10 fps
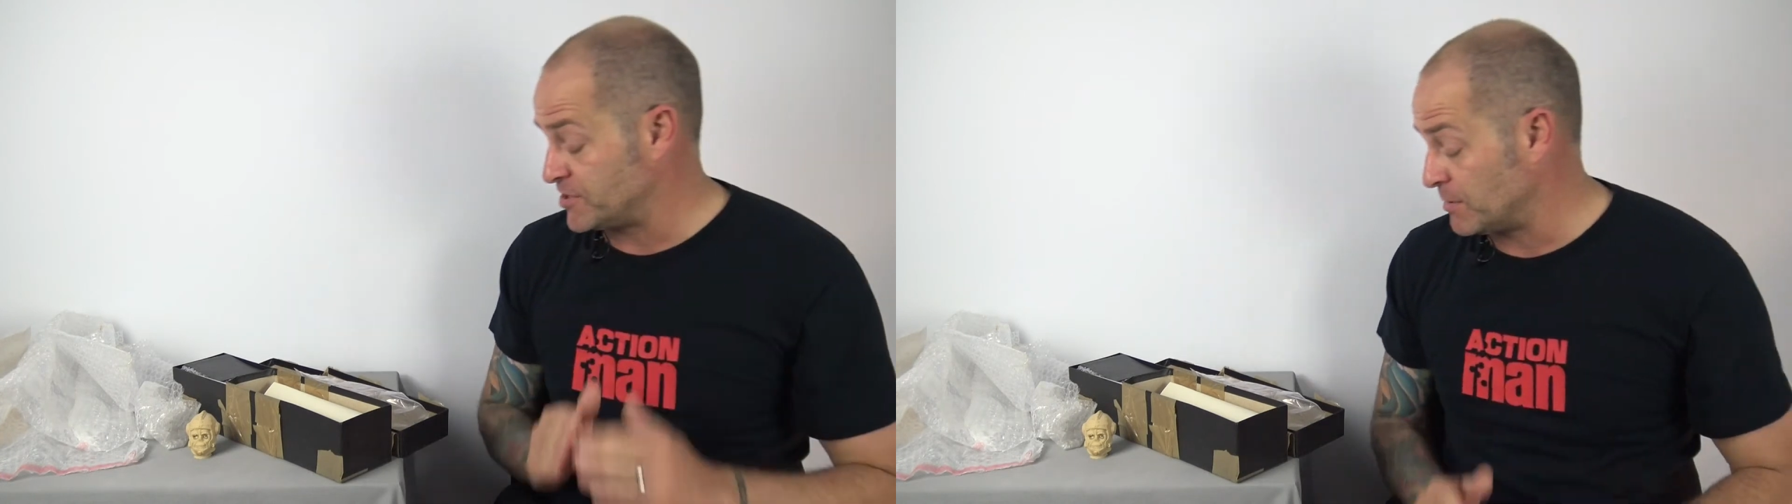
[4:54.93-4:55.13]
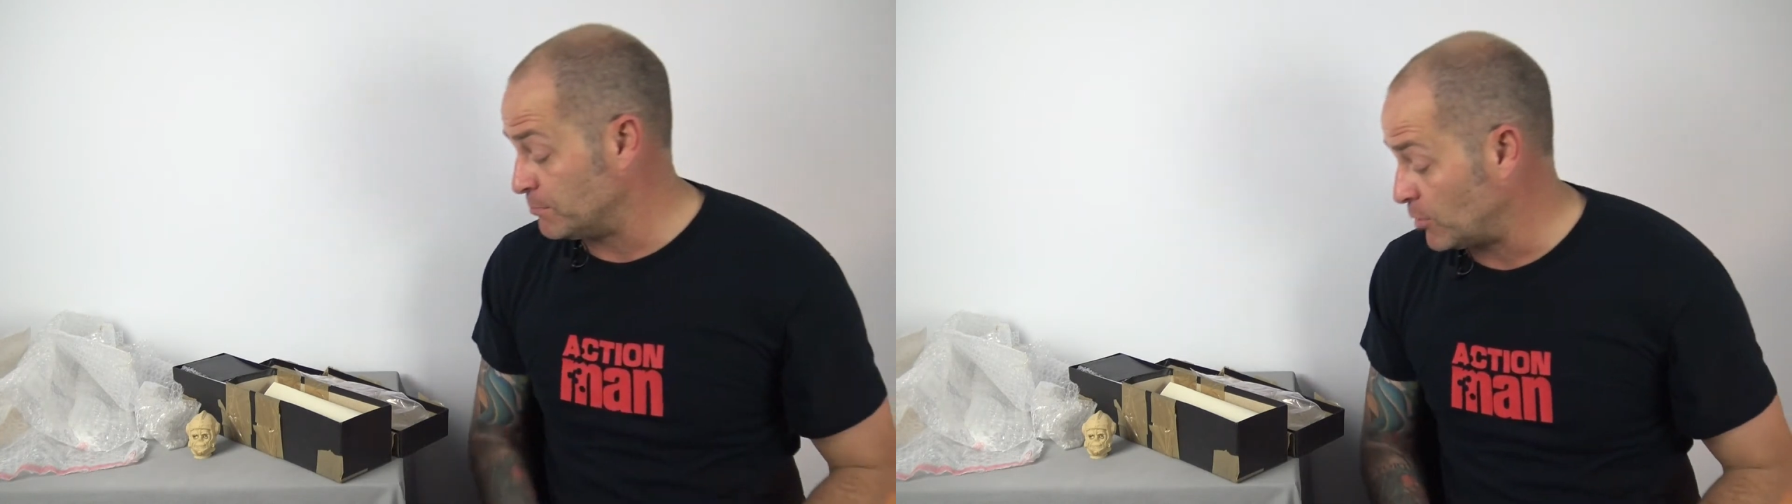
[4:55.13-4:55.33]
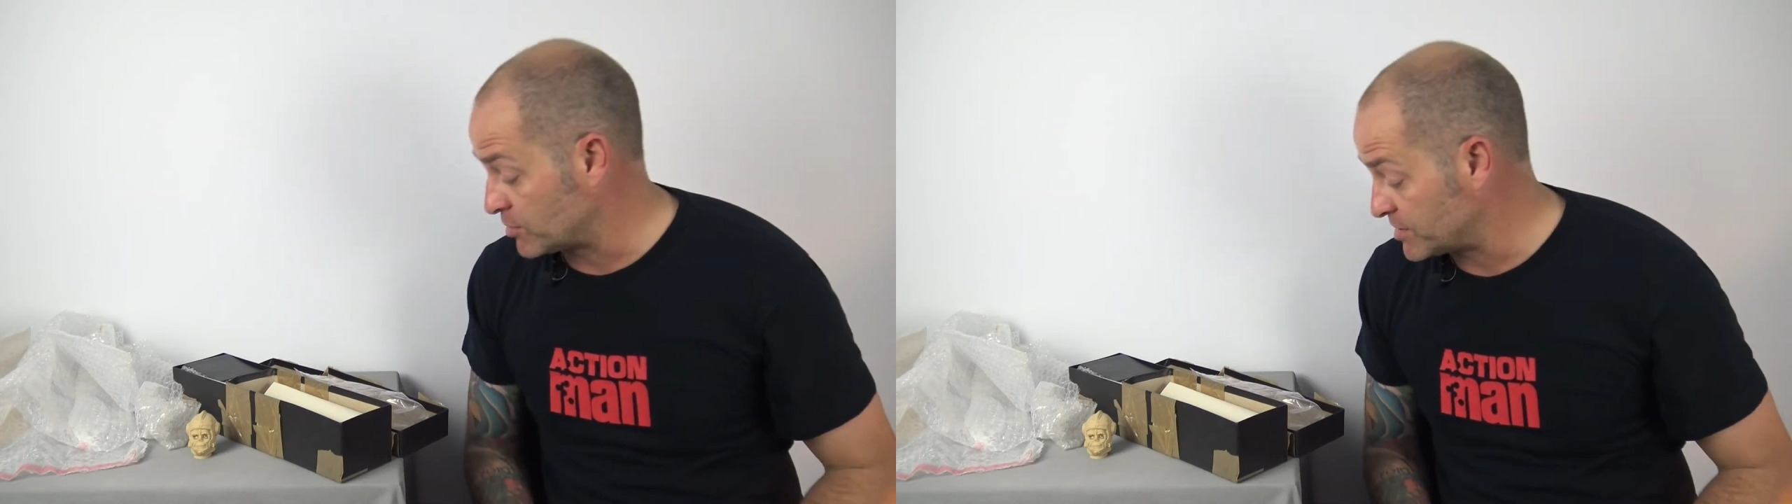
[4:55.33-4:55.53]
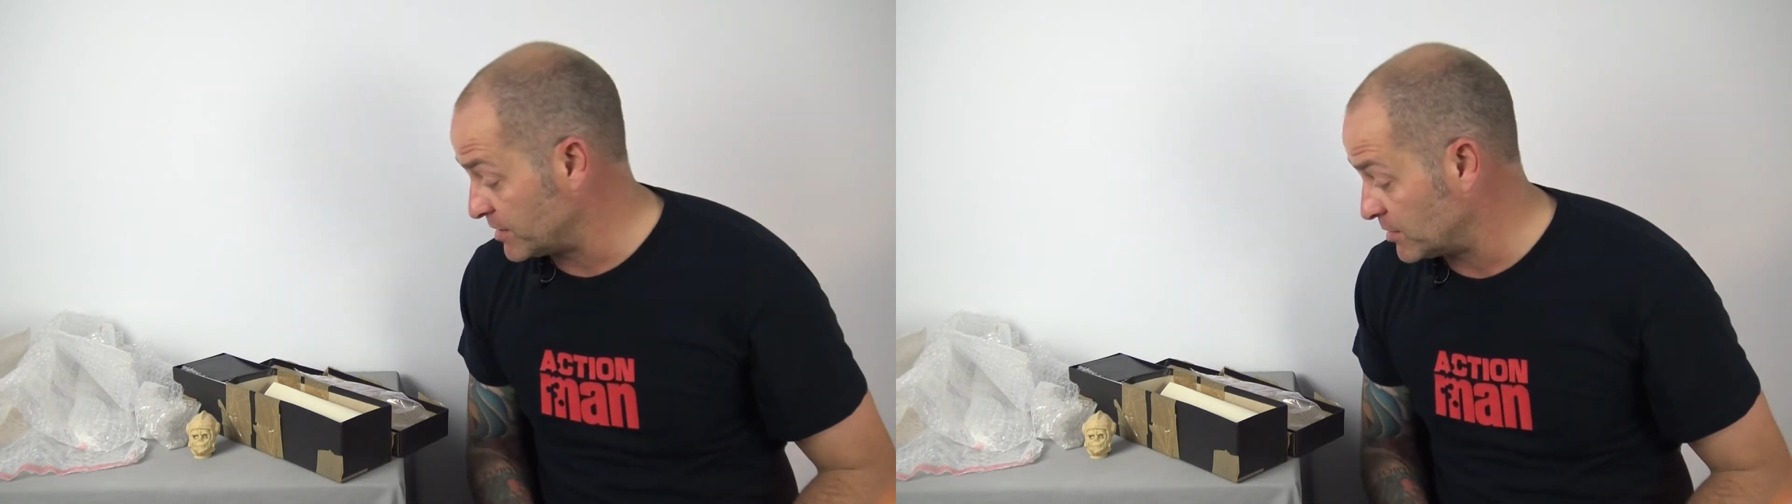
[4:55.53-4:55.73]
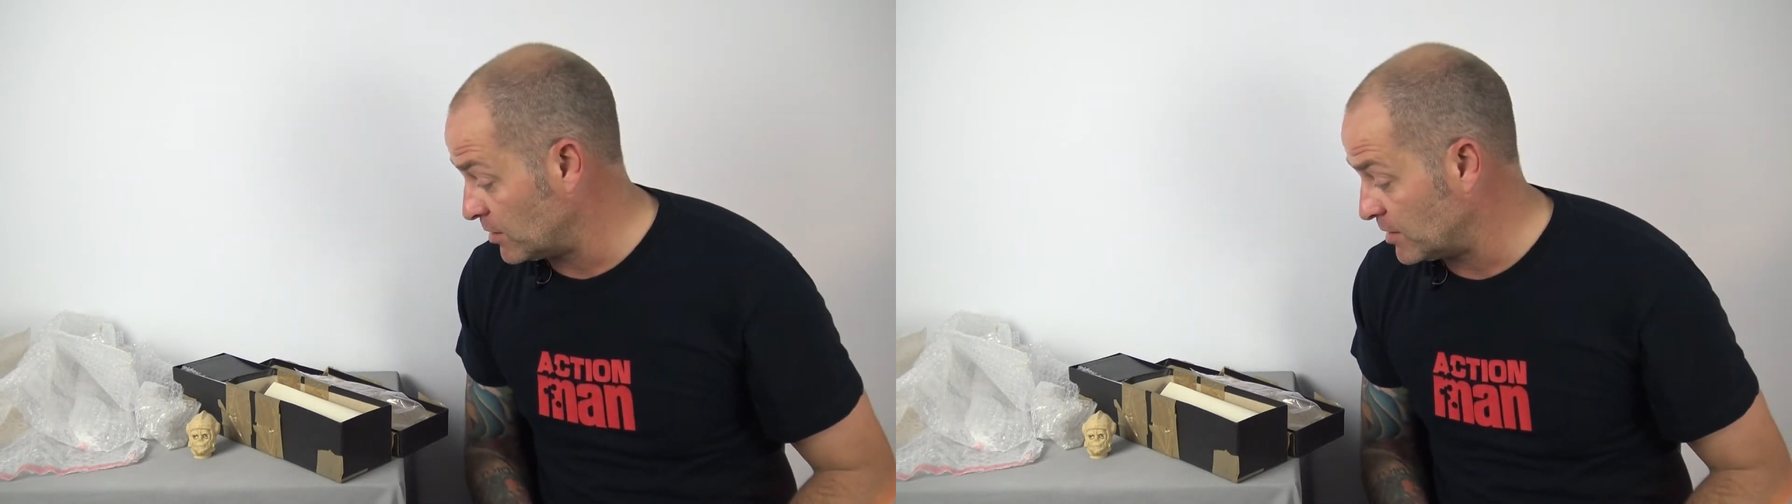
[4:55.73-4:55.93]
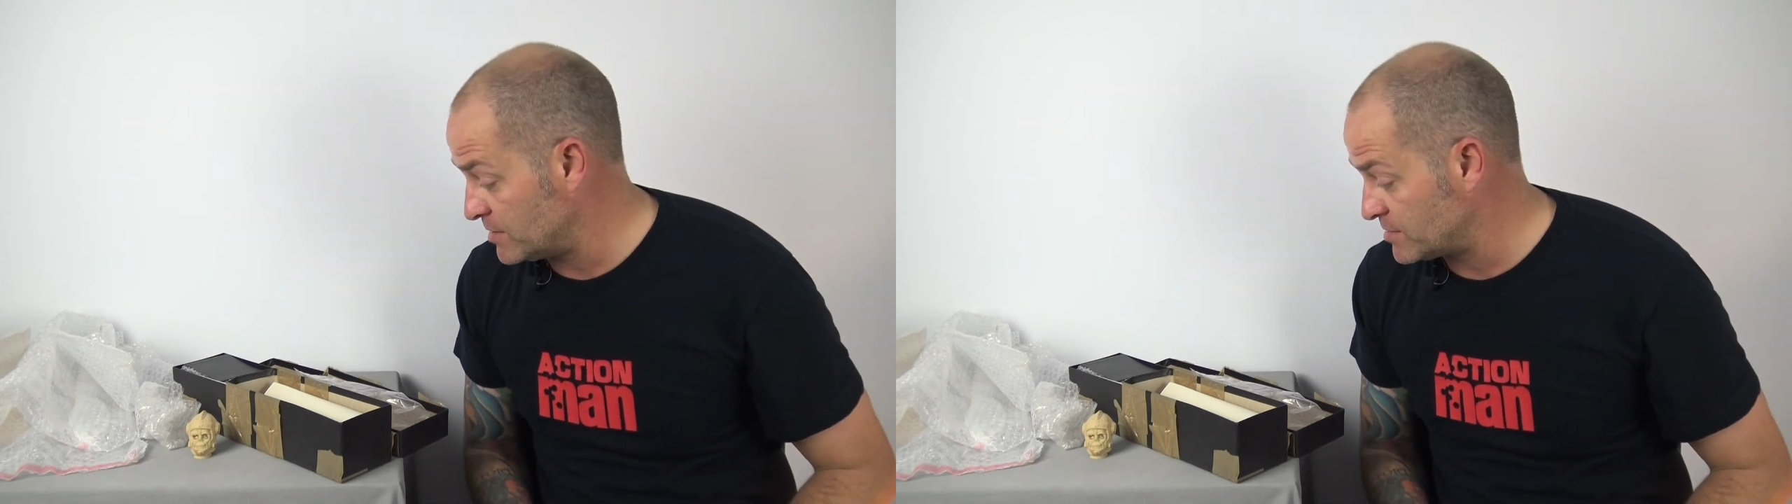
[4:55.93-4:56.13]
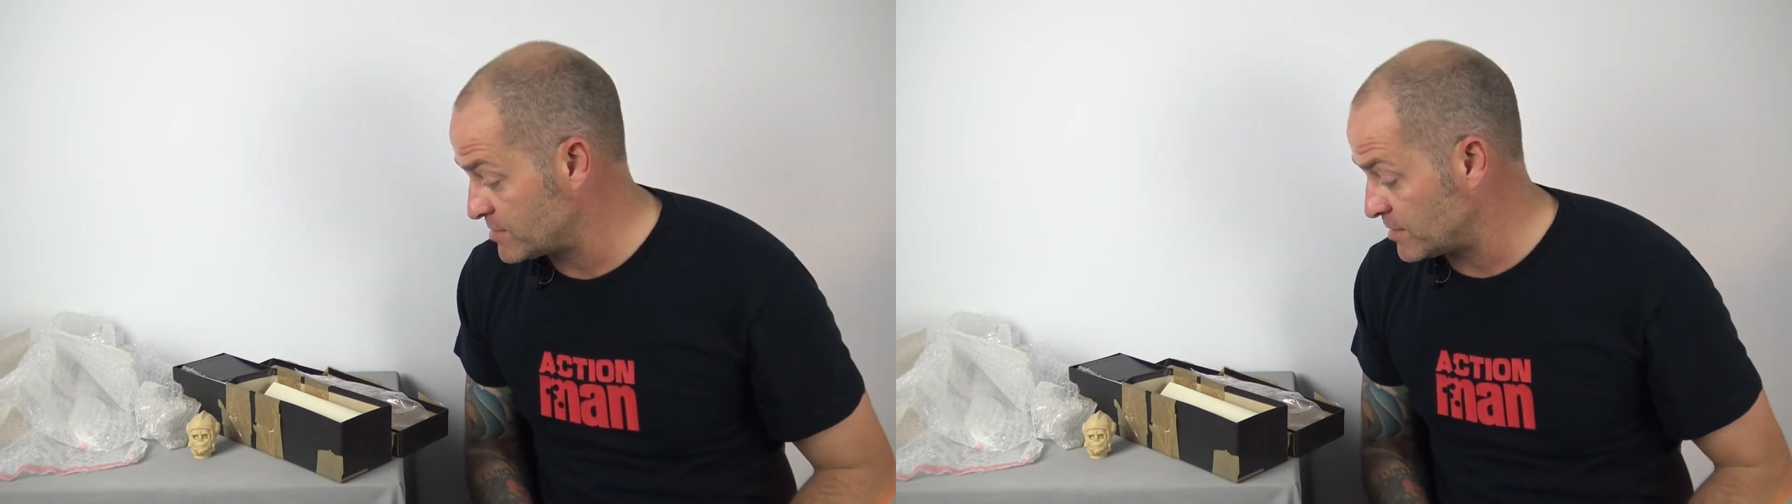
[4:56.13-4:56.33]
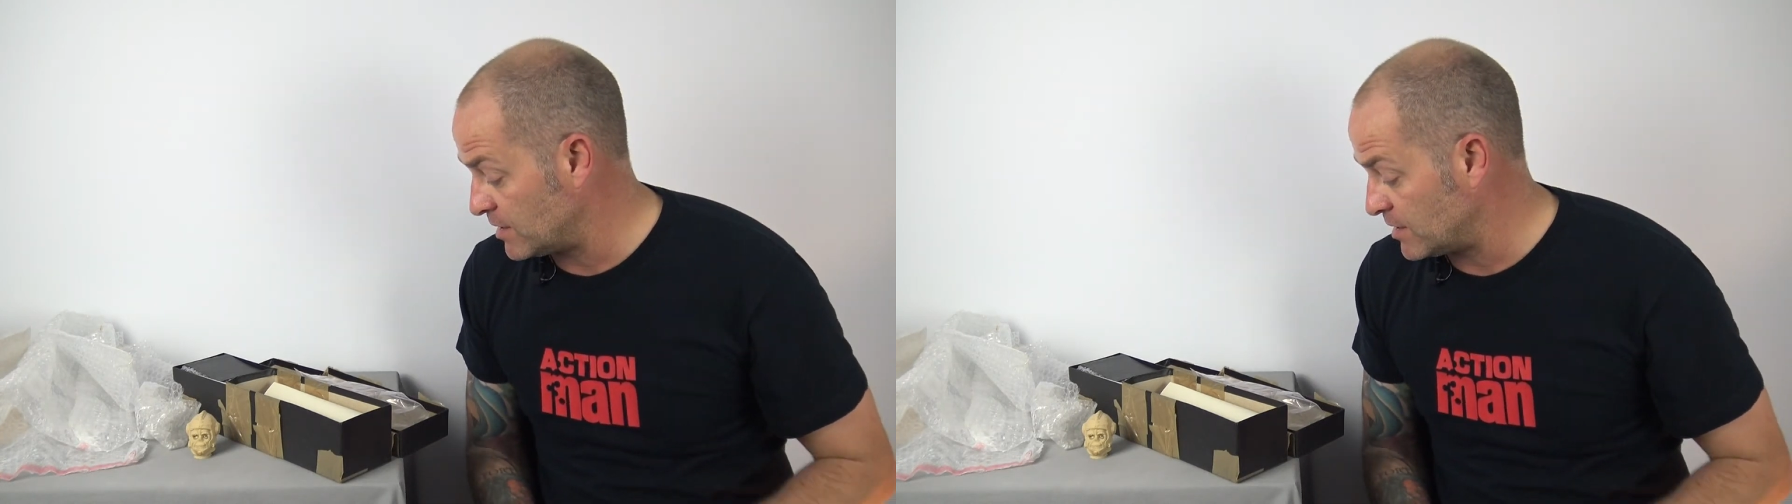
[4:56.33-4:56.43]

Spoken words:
unboxing, guys.